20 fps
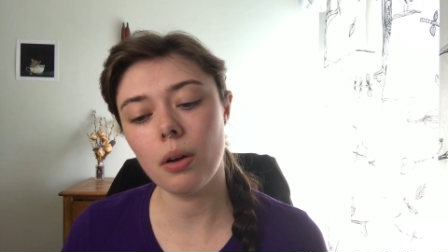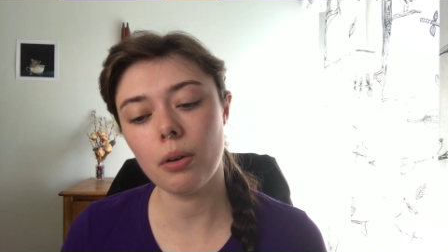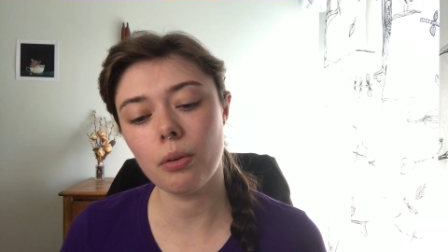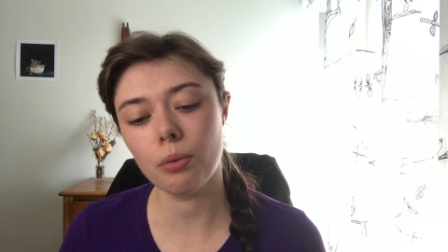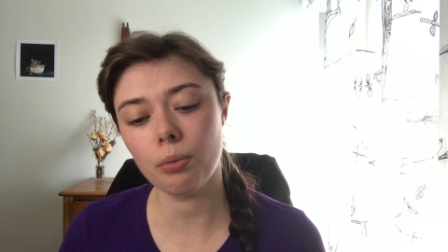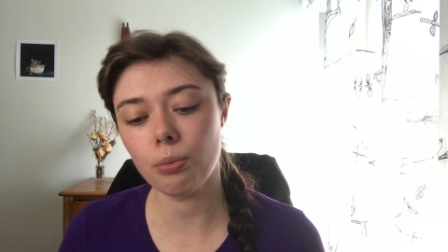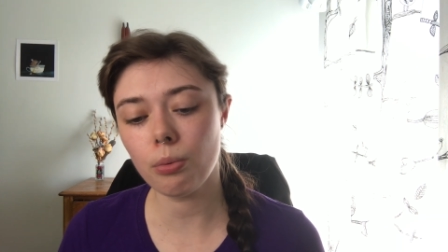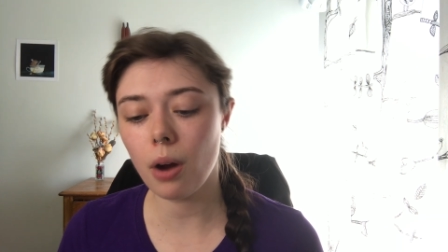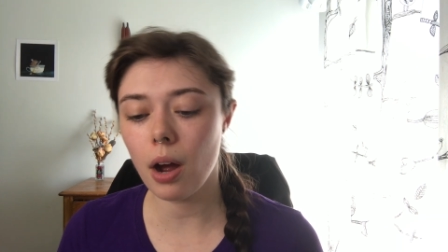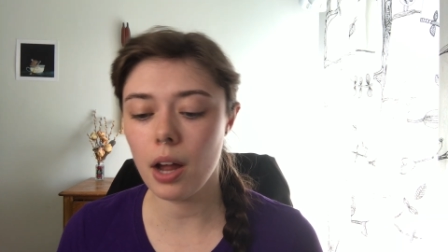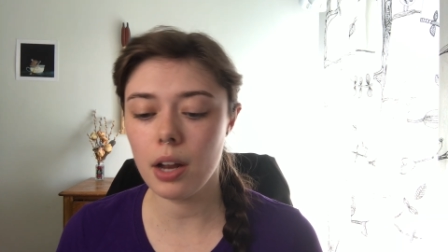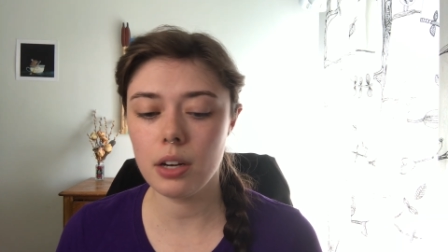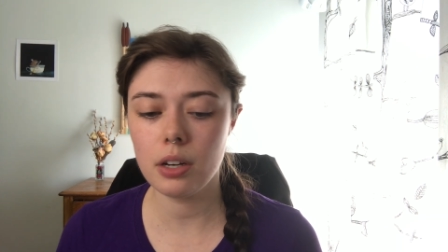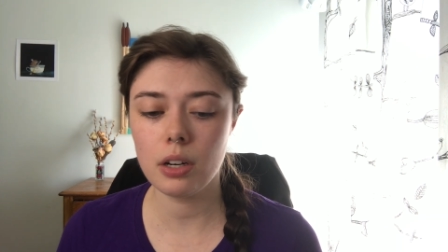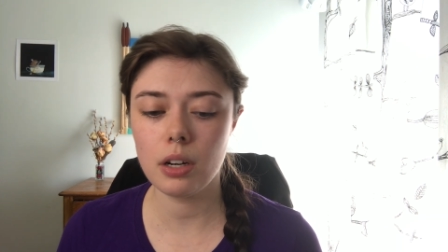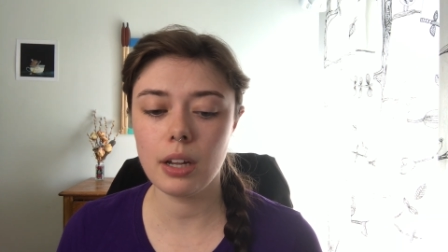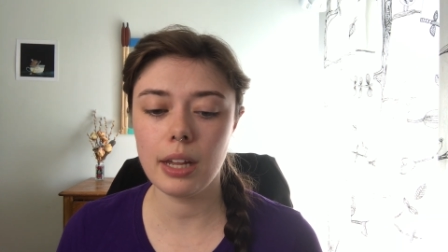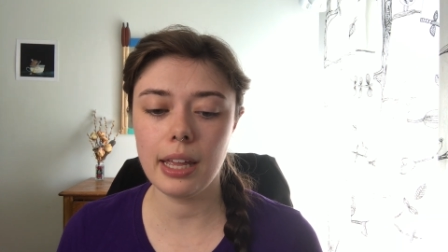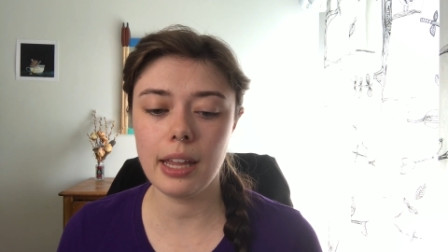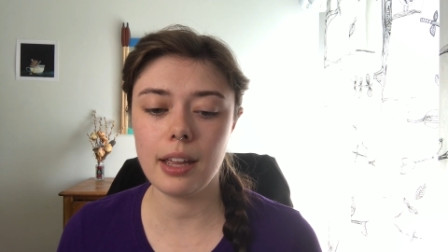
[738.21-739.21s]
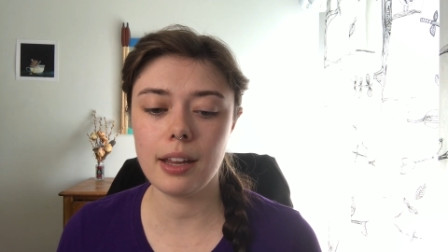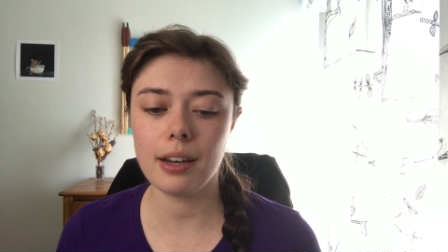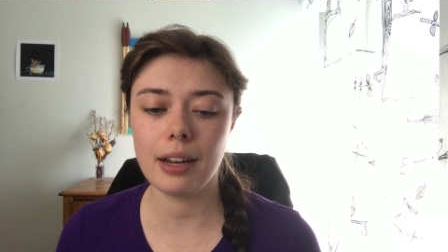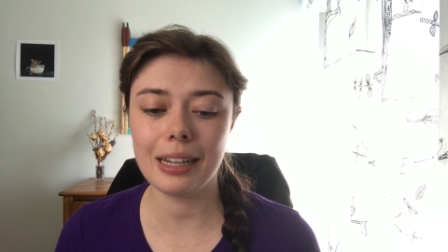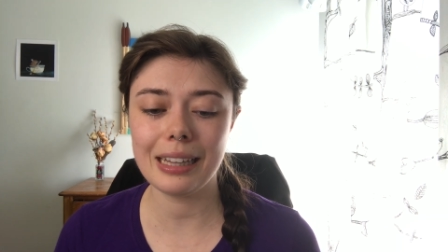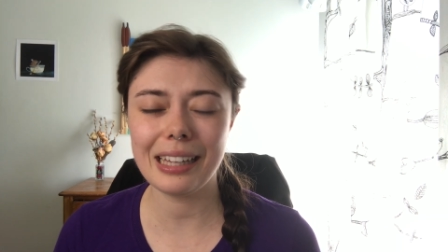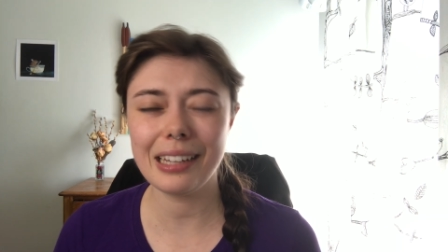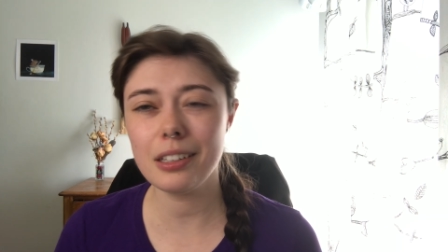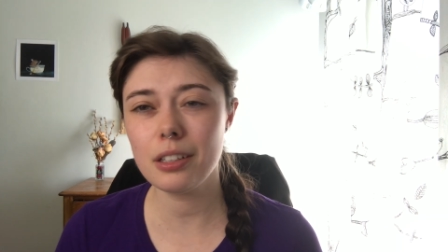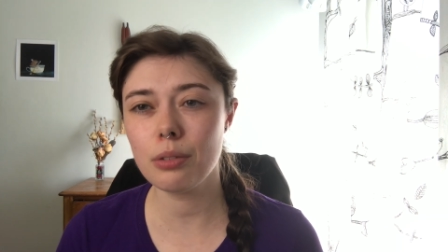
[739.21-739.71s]
run, and
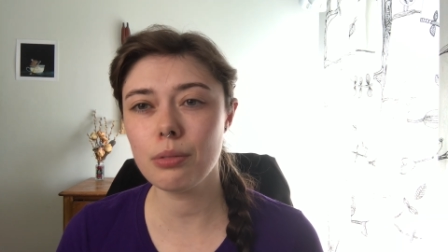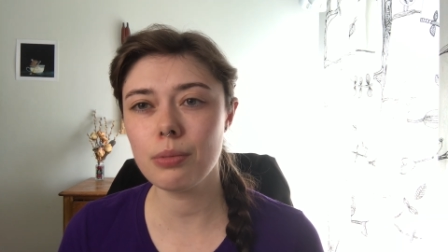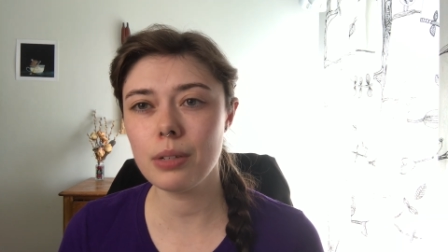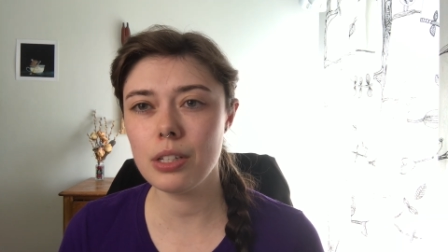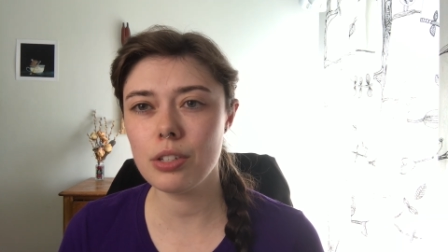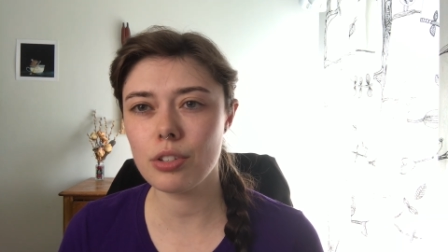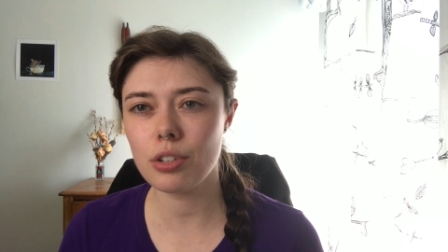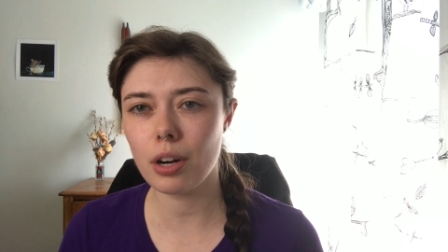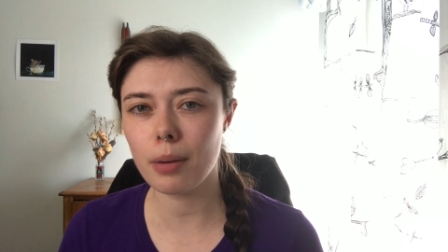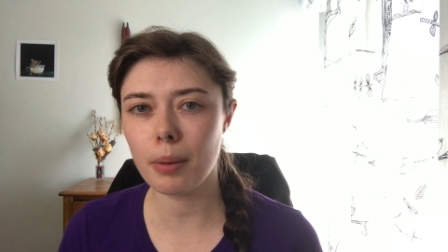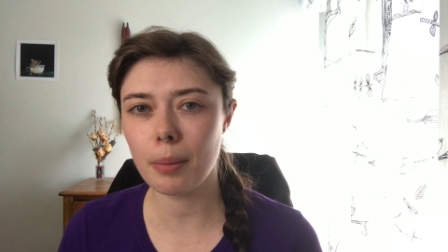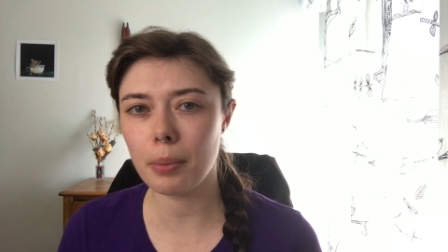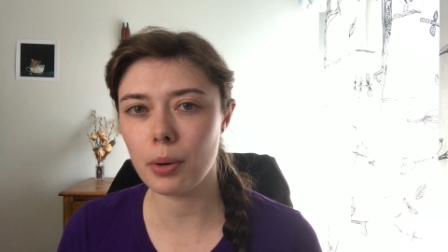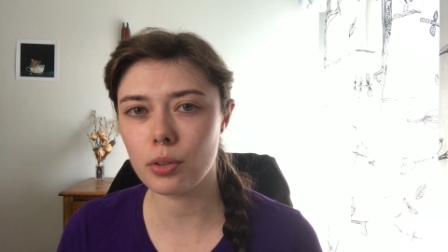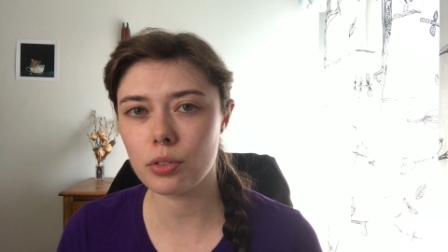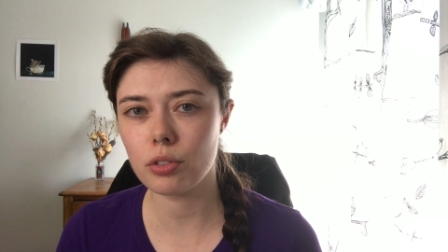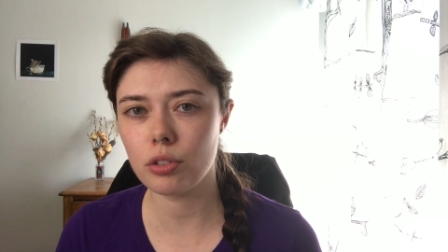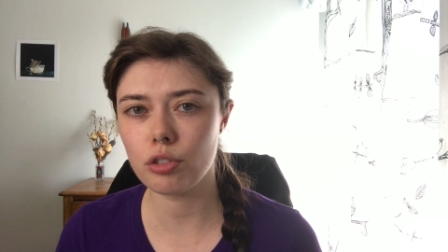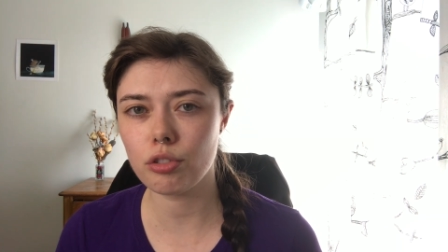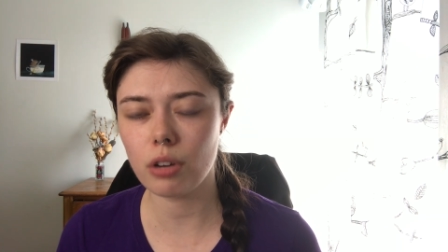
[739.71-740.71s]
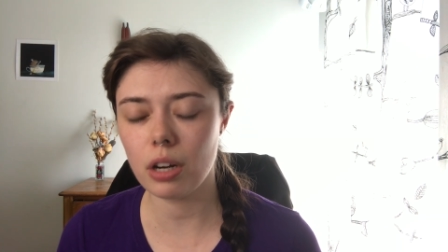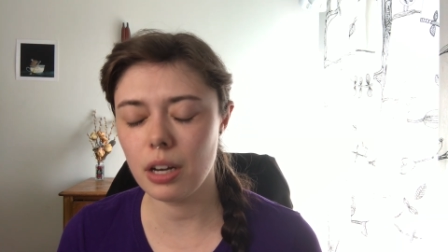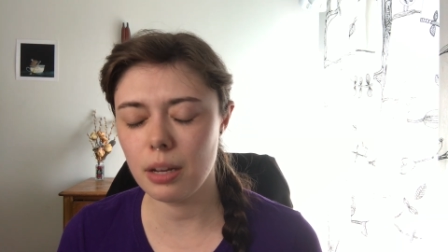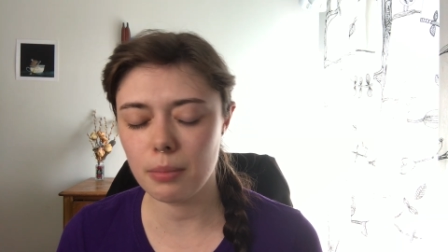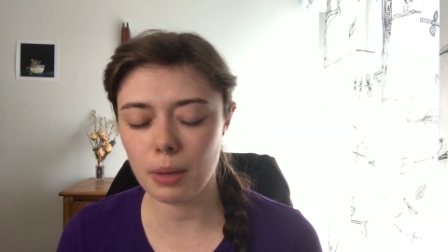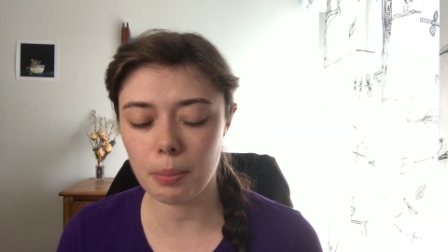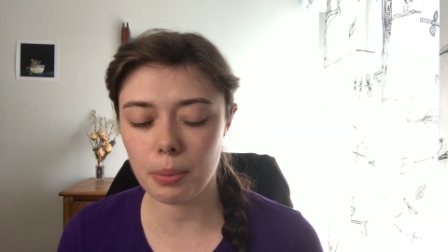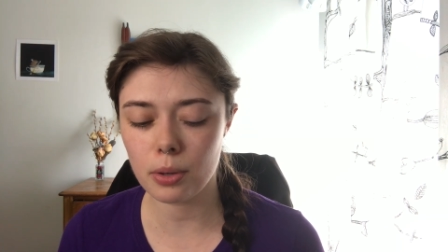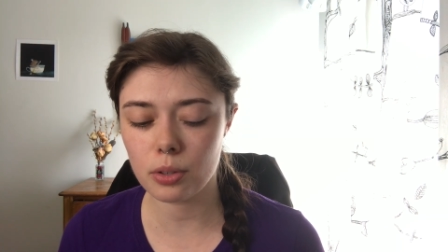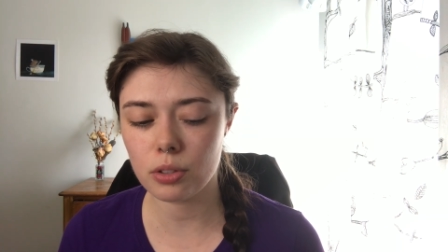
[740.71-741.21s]
I'd like to restart my personal training.
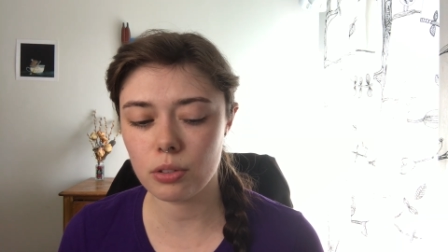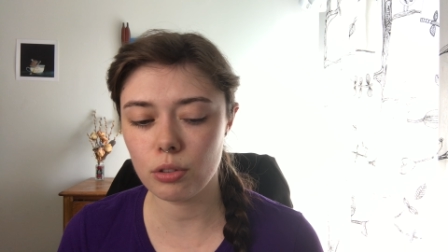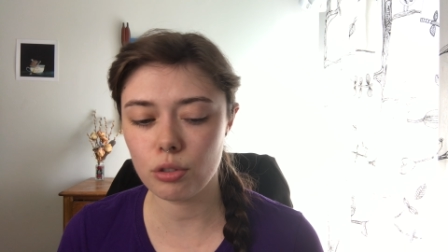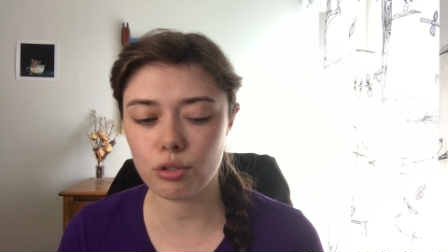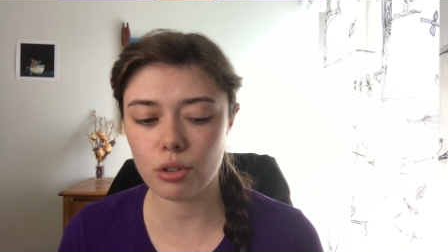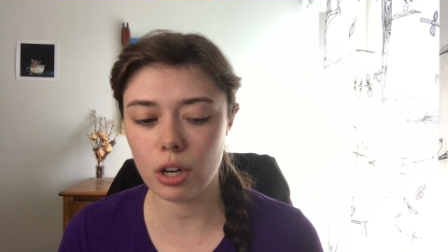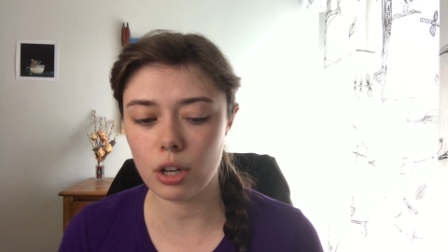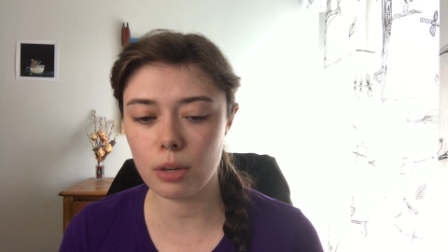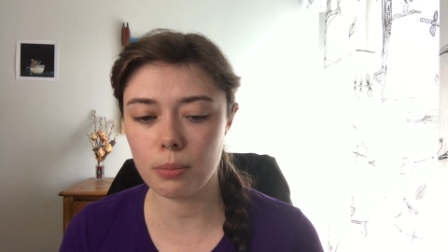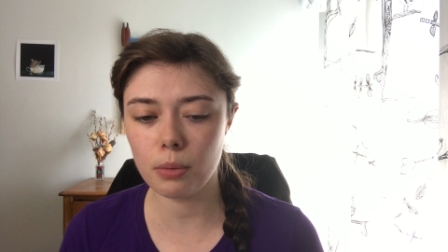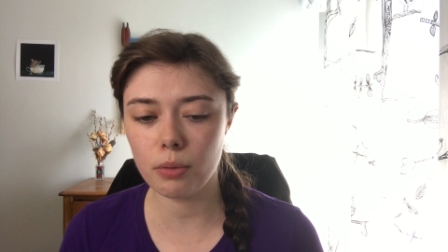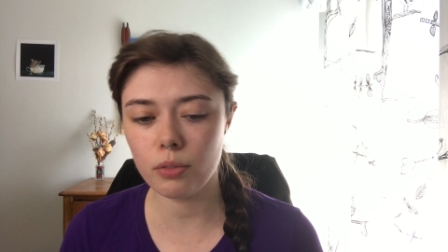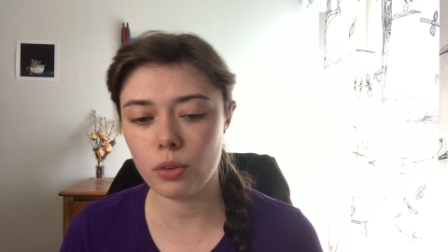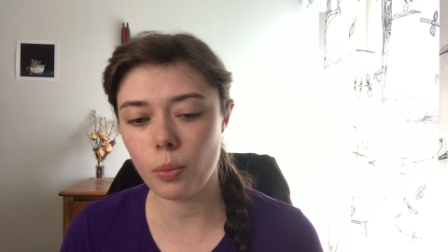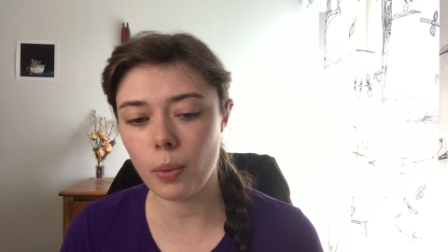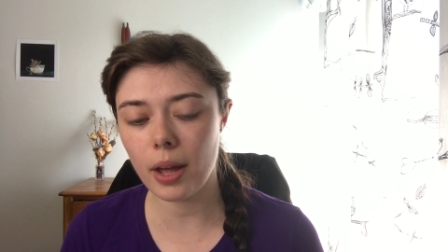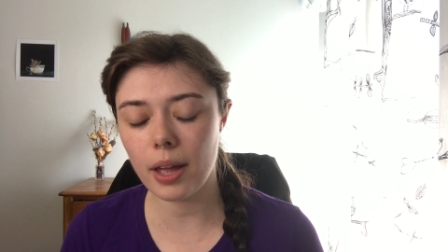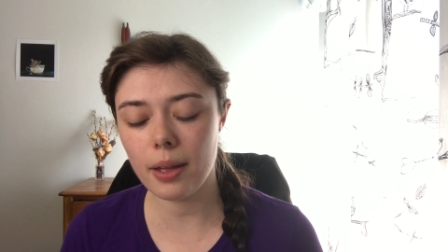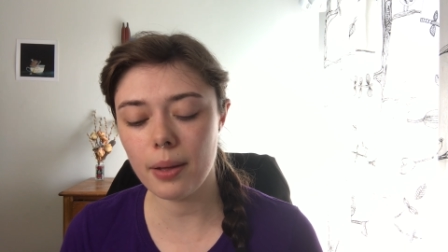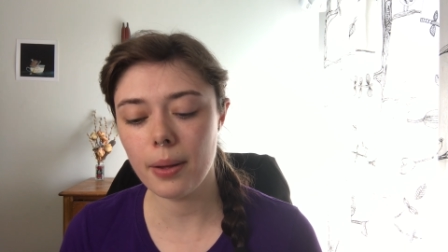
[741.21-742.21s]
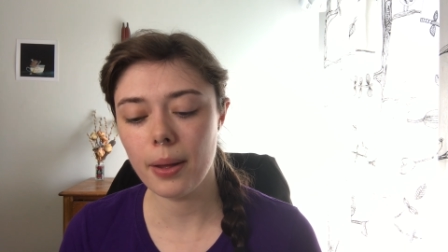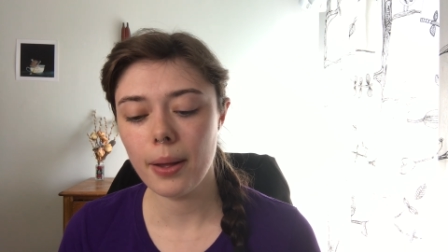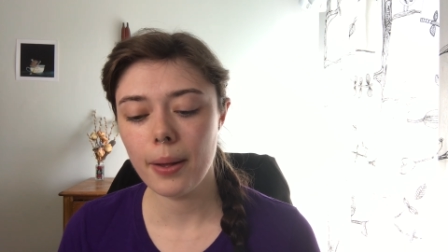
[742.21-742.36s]
My personal trainer moved away,